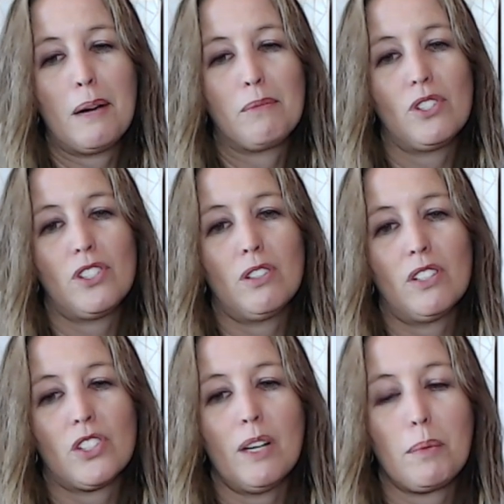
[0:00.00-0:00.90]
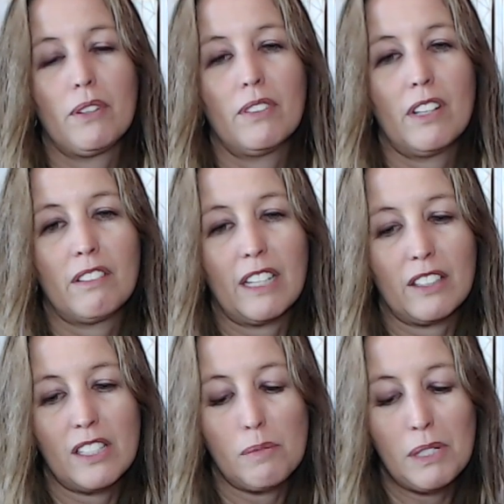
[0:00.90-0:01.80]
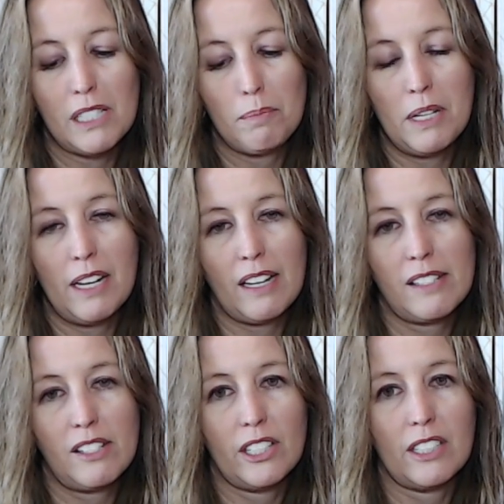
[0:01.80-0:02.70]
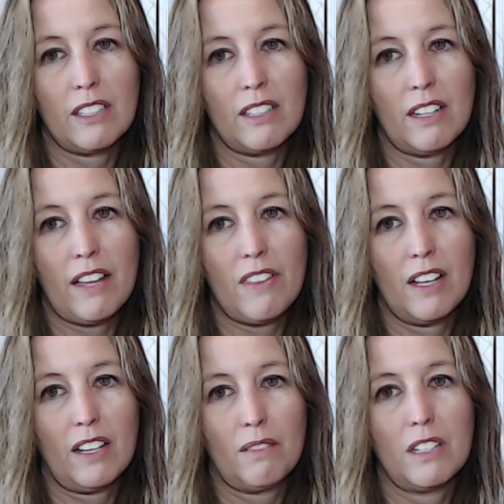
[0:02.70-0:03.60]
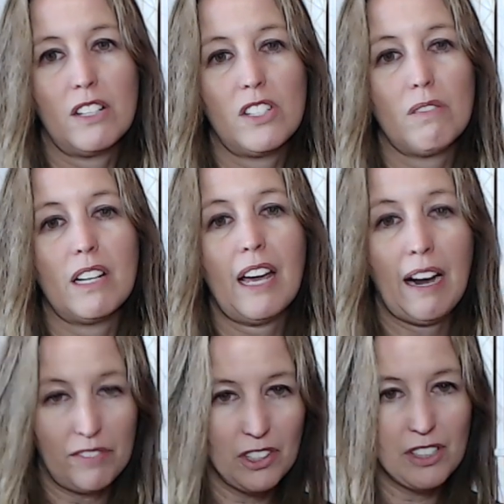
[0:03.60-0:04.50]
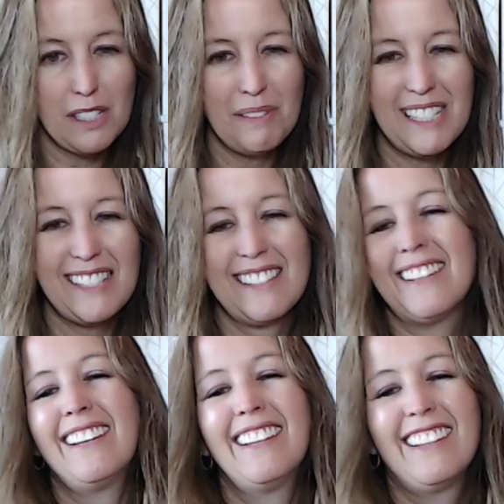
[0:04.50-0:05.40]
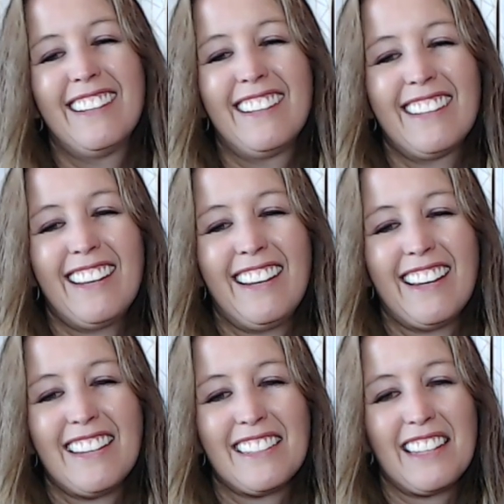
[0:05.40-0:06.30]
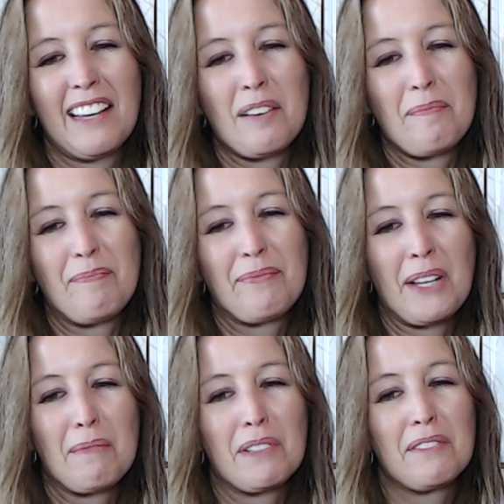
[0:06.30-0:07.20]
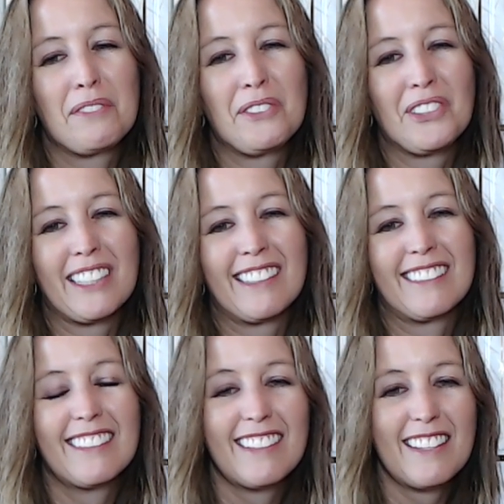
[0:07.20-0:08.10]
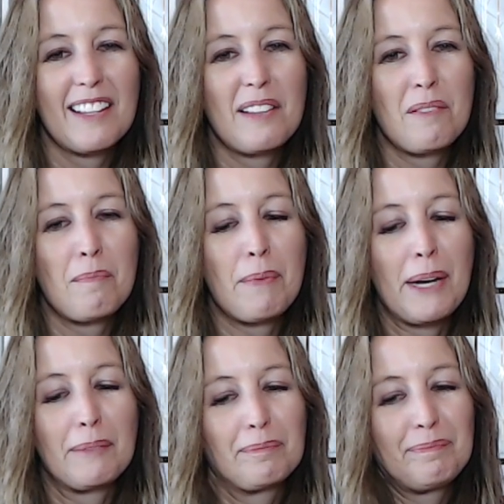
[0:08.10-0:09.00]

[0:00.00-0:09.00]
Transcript: just do a trip around Christmas. But next year, I think I want to do it after Christmas and not before. But